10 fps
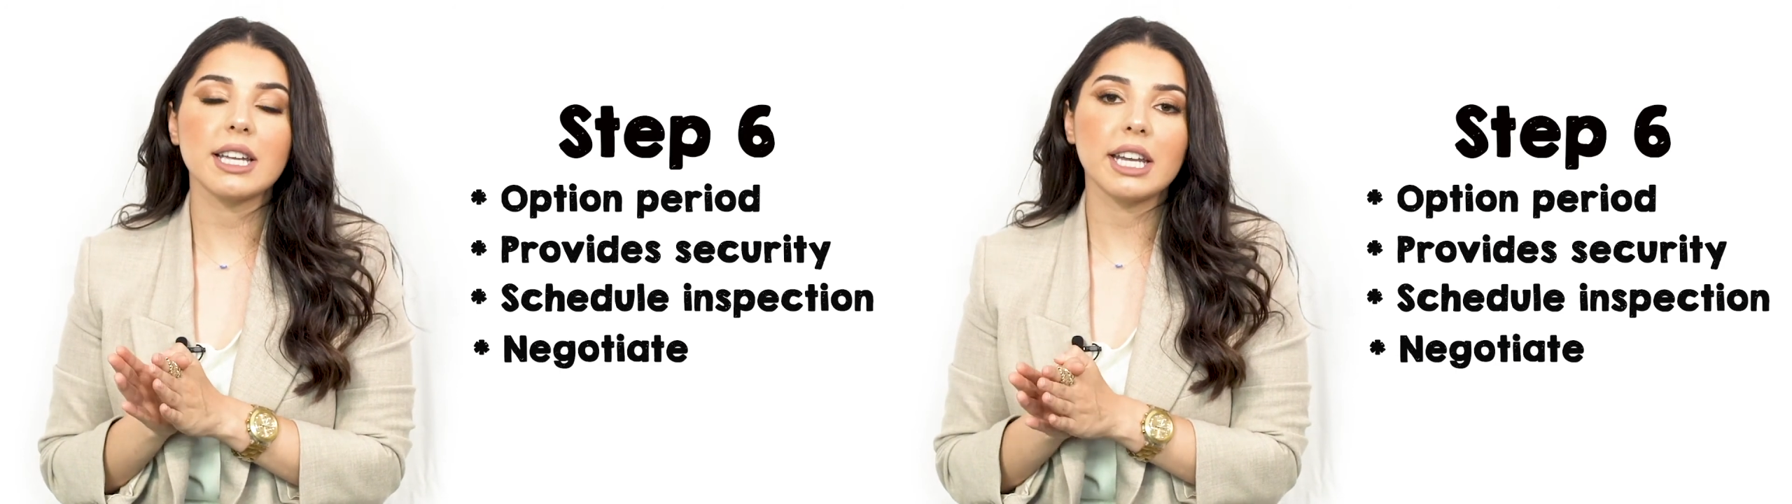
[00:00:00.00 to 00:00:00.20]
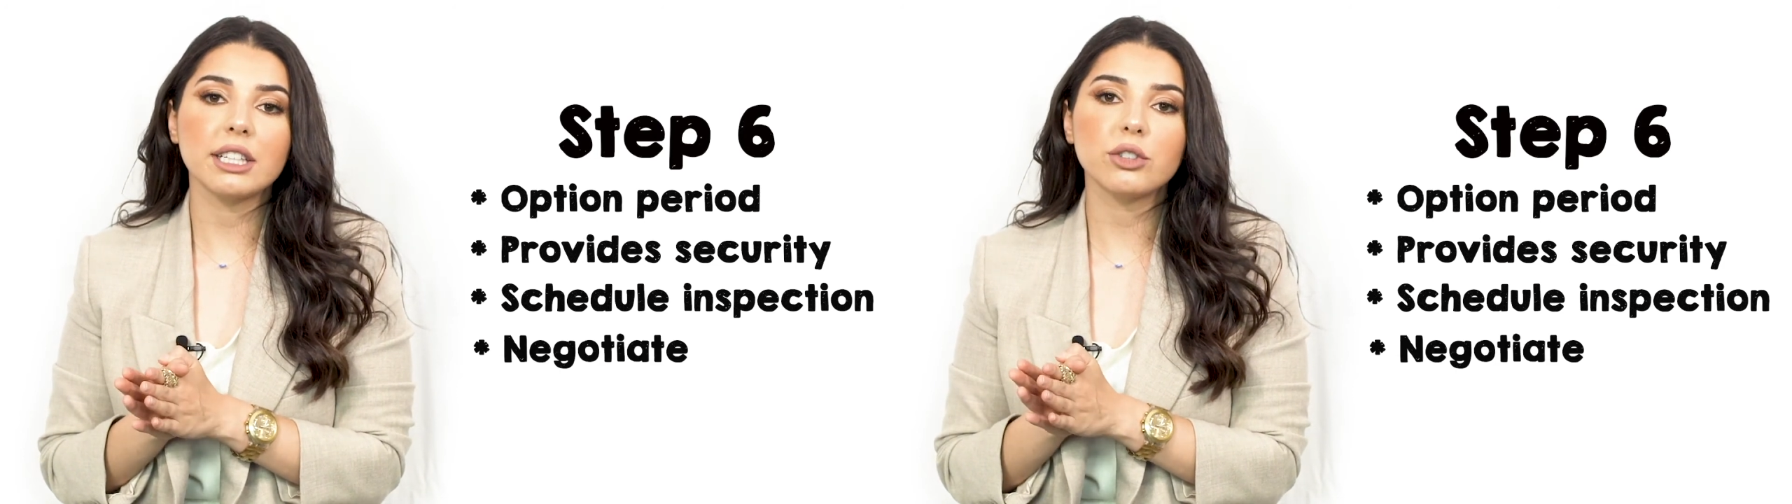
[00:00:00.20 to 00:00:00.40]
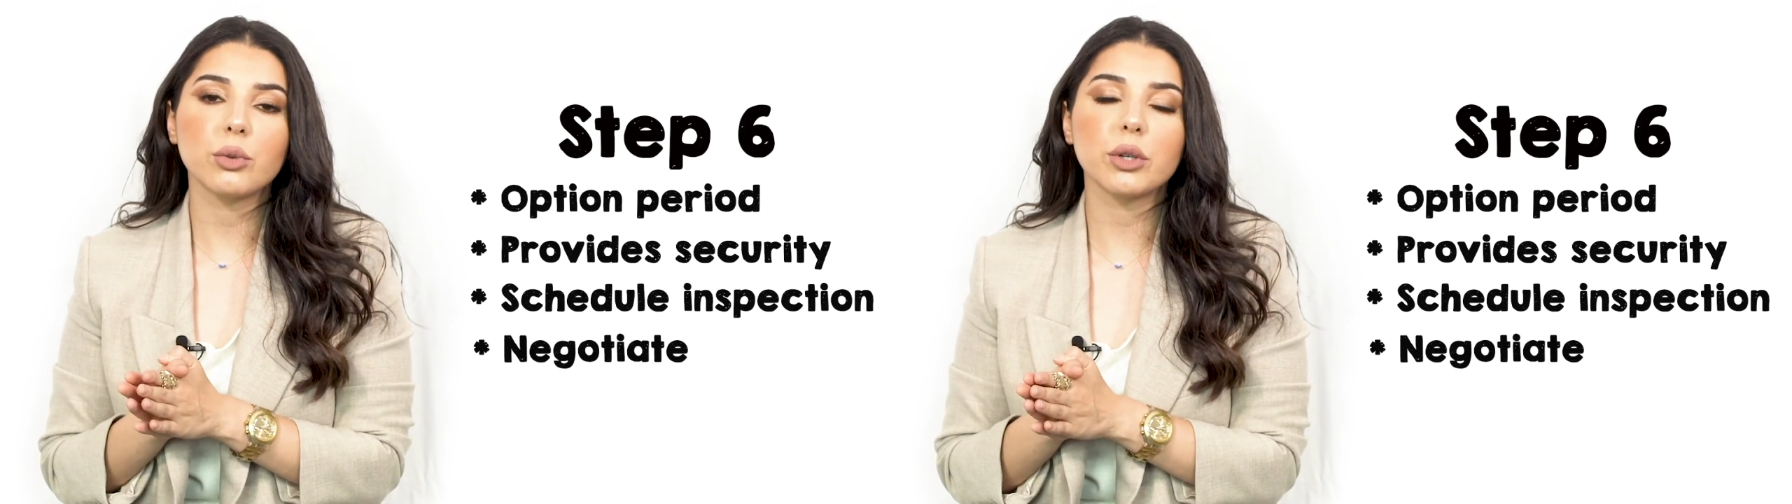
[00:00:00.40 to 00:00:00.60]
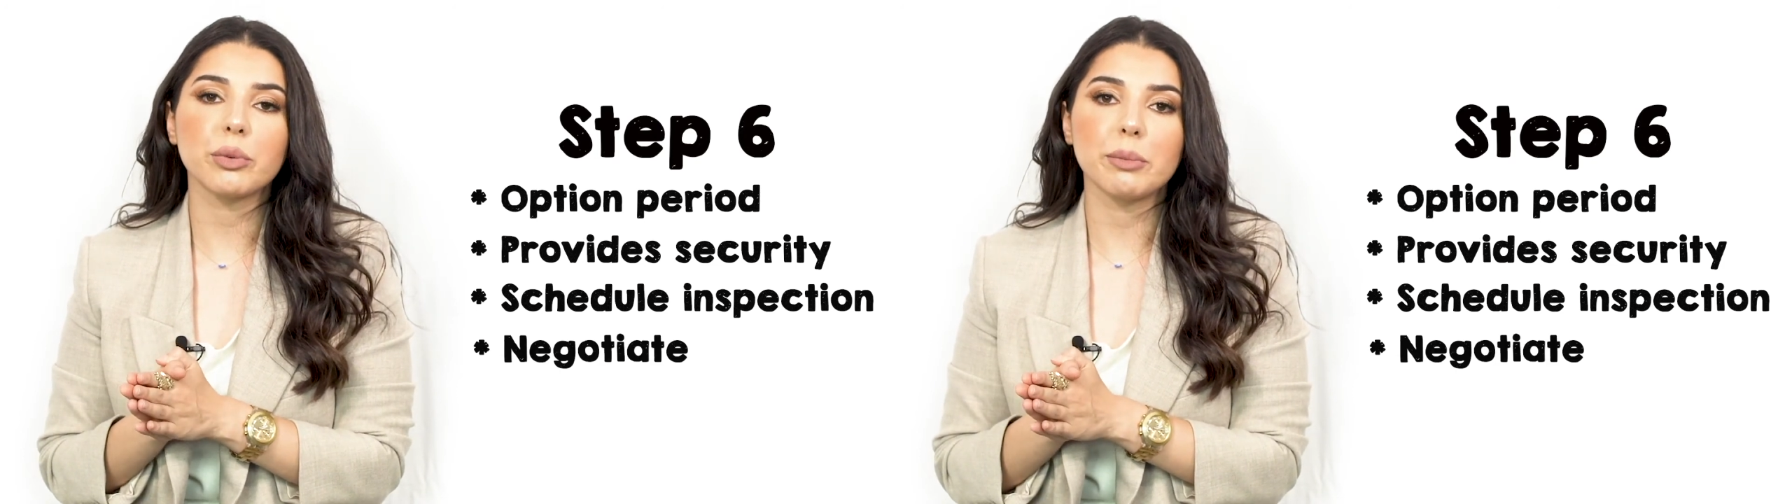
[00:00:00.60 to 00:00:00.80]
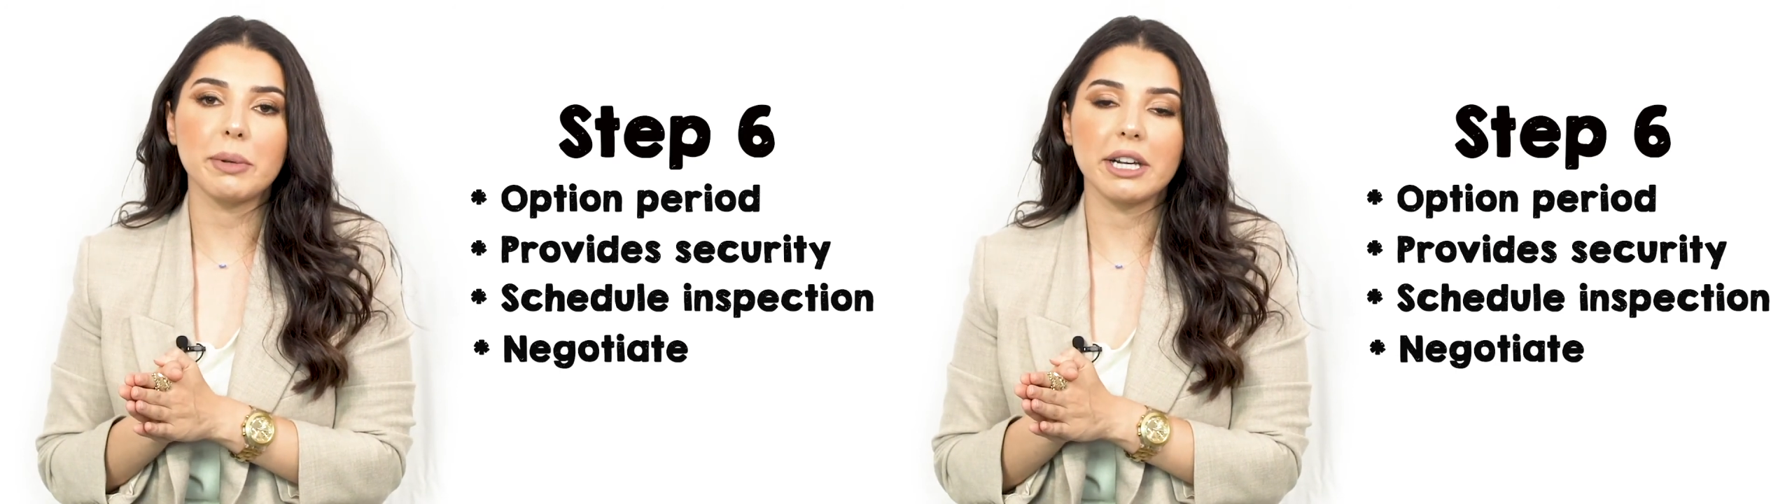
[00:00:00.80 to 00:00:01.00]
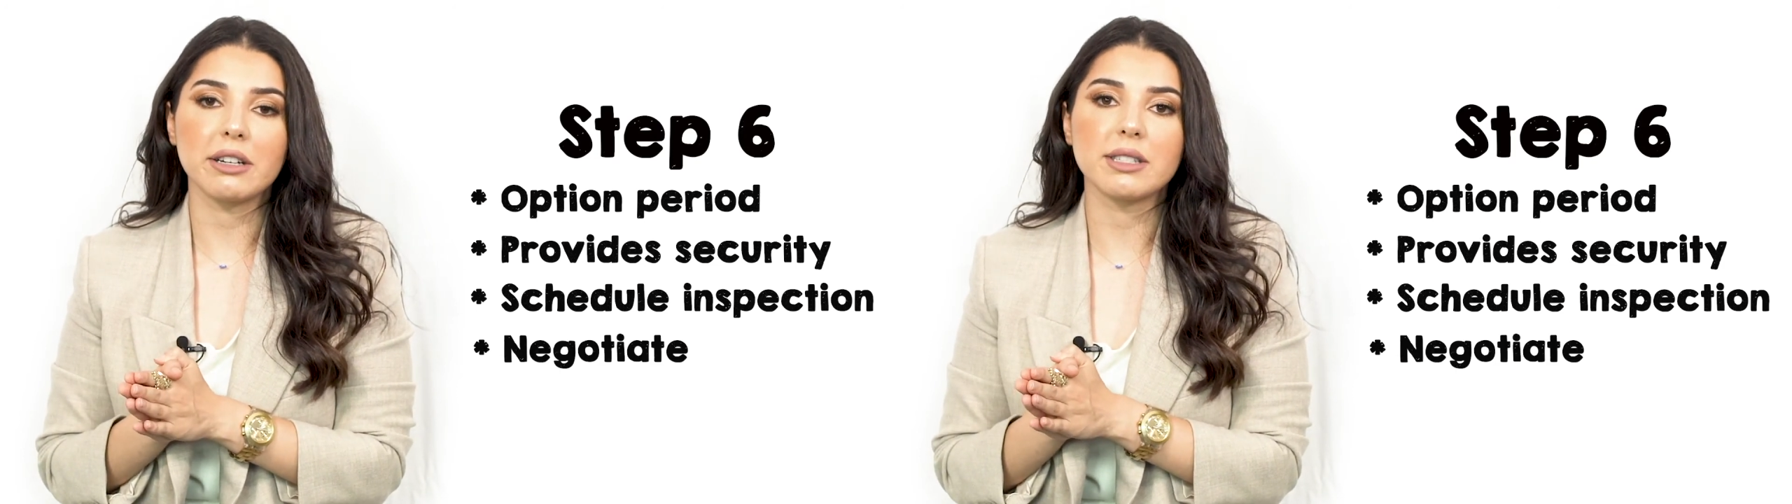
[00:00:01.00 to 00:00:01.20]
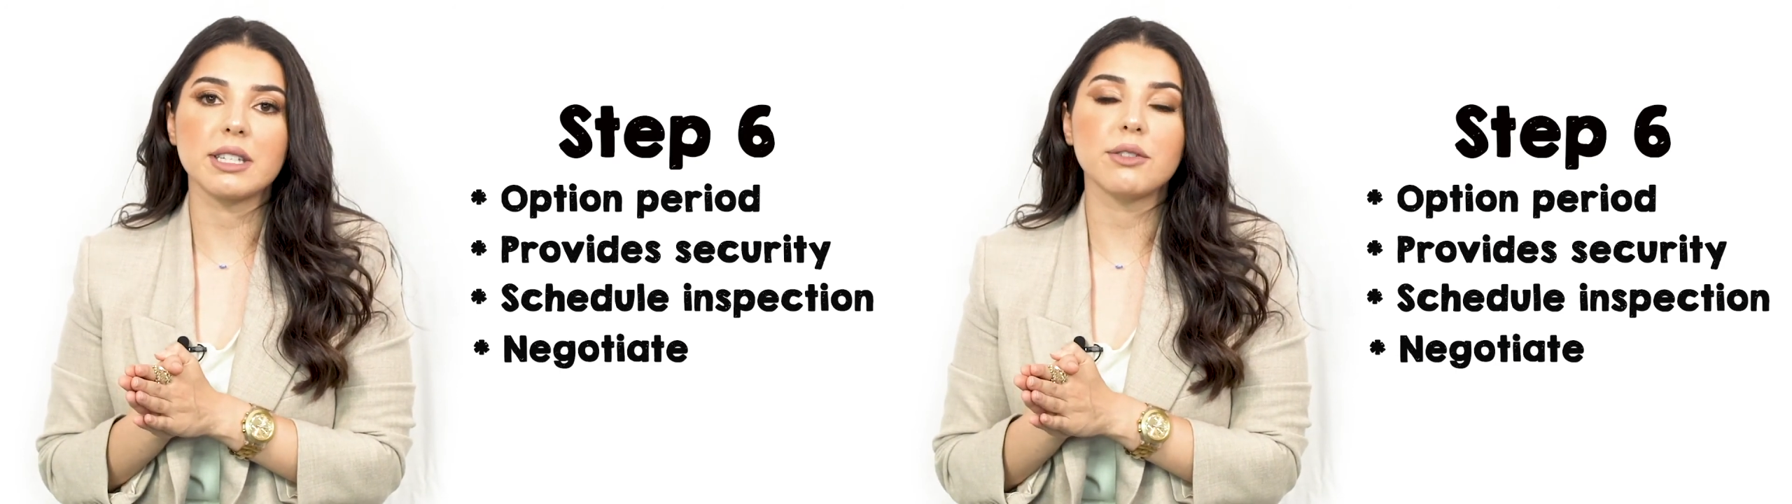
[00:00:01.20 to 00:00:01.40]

and or repairs